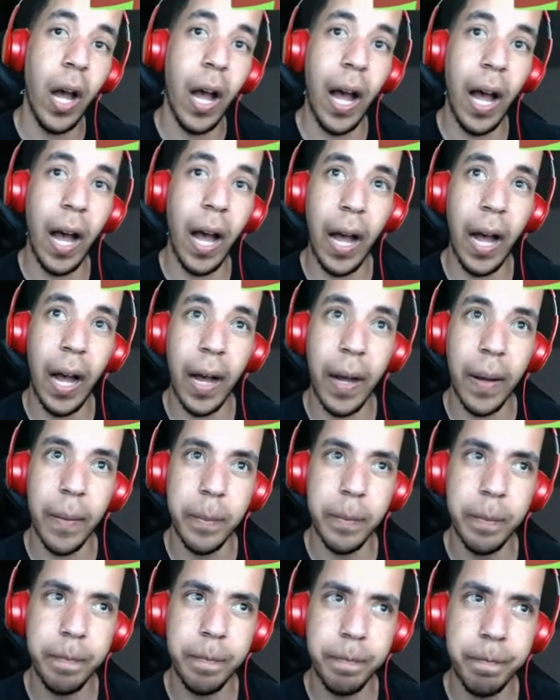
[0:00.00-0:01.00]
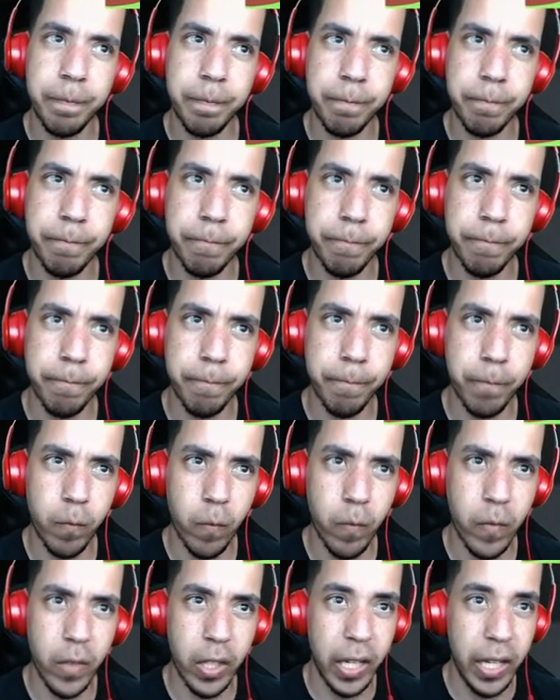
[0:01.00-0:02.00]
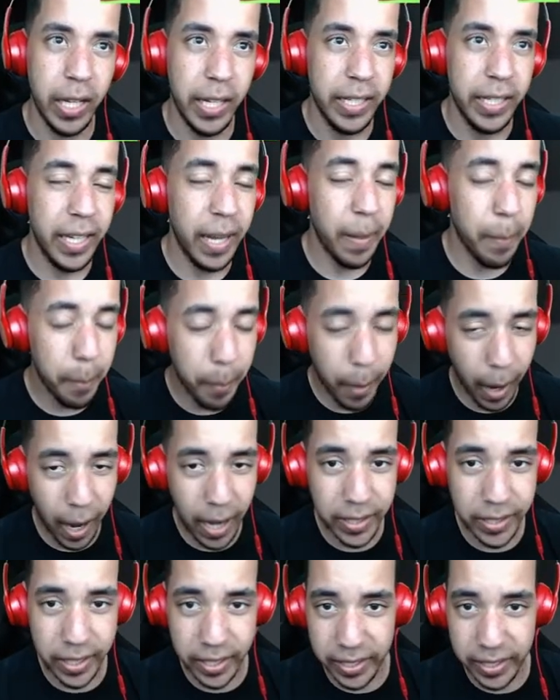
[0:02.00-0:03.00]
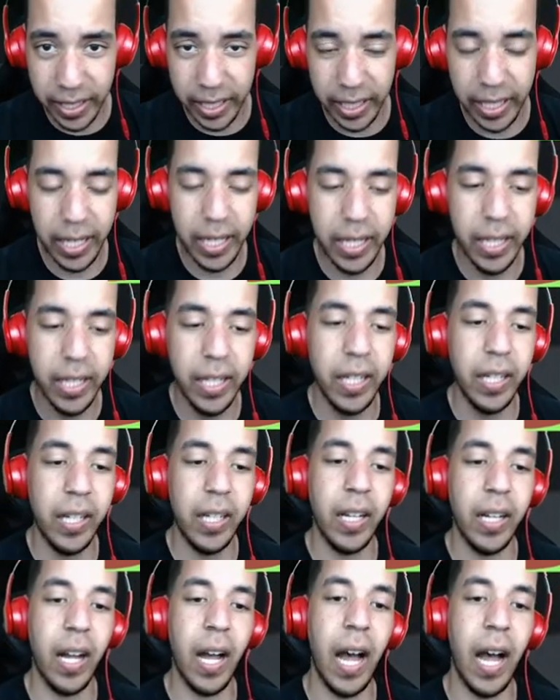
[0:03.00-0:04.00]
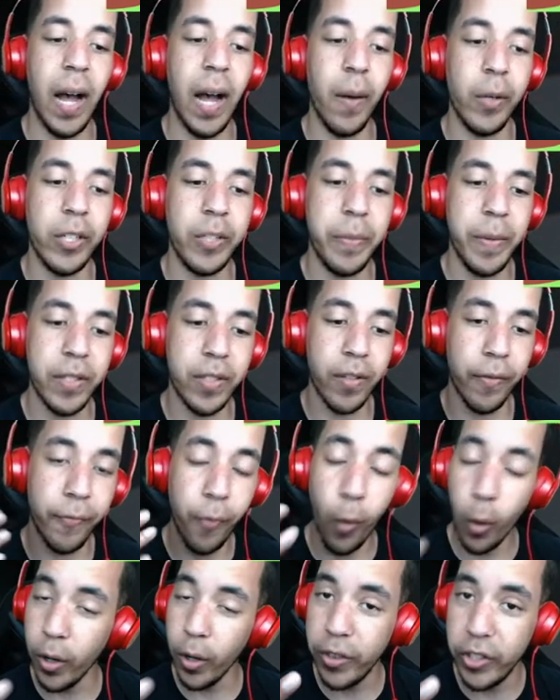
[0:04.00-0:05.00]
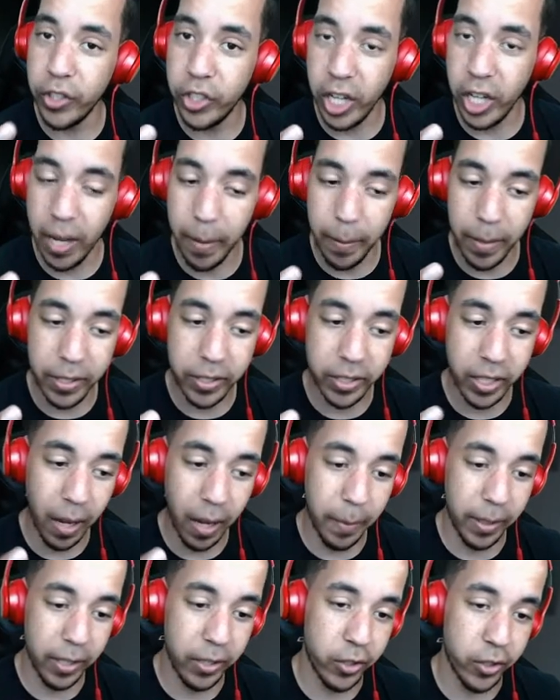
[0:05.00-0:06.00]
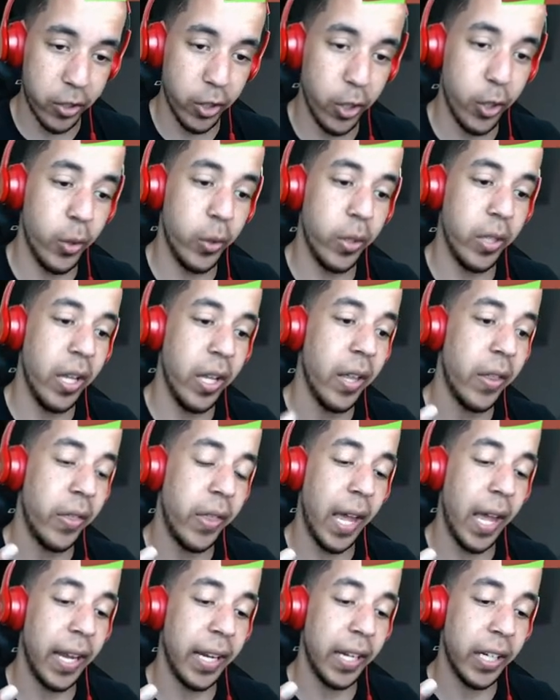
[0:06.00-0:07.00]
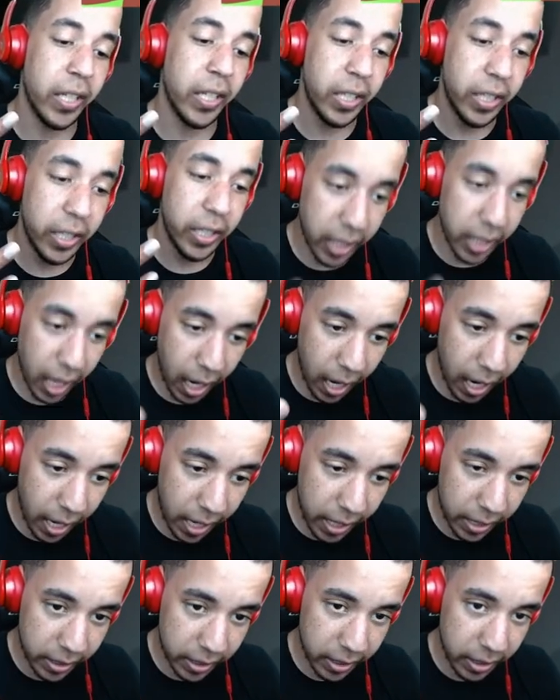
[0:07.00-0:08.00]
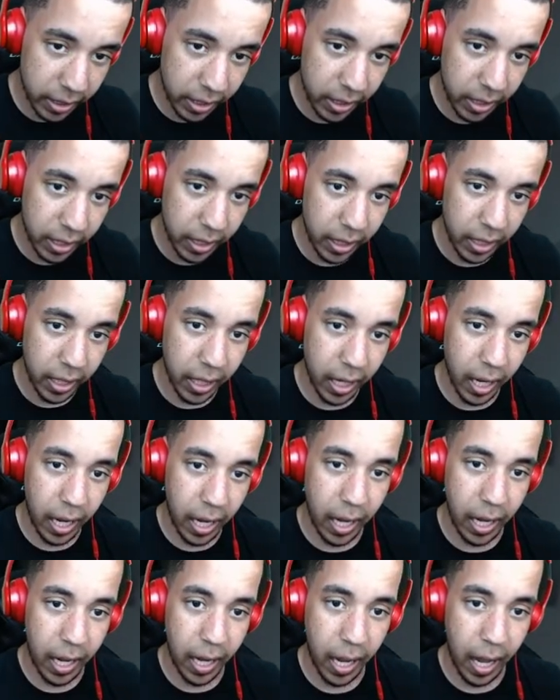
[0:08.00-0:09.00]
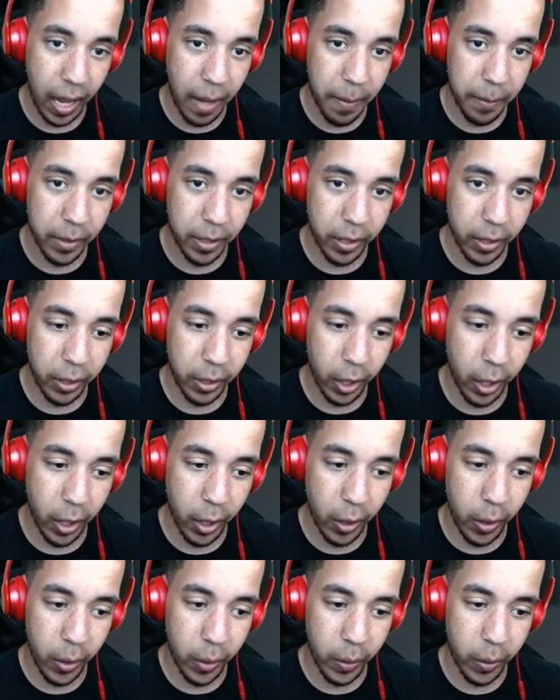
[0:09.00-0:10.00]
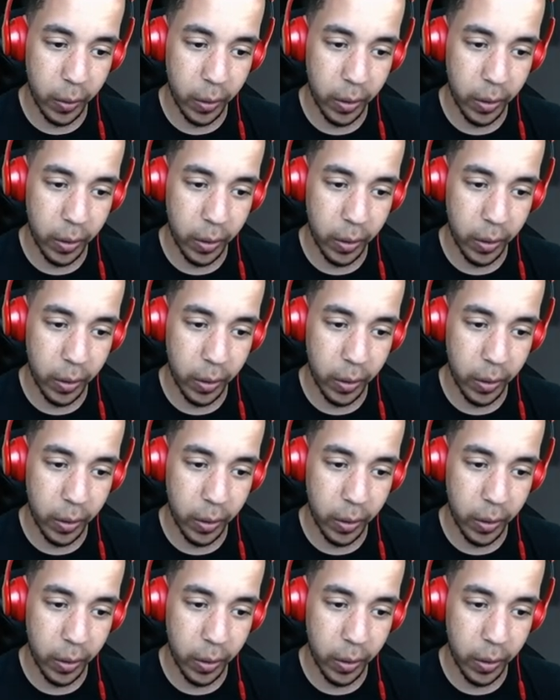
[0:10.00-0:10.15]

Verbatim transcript: um, Nimbasa City, uh, which means the fourth gym is coming soon. Thank God. Uh, I'm gonna go.